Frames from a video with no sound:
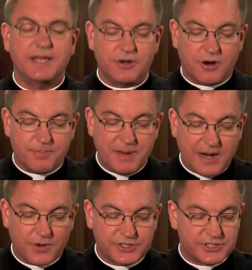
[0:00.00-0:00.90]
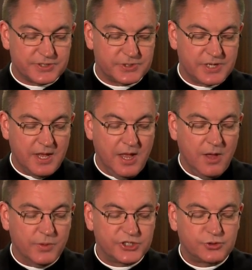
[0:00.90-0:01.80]
in our parishes
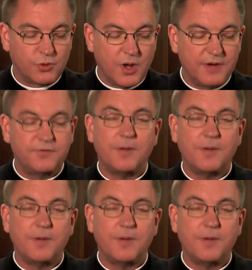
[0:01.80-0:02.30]
was drawn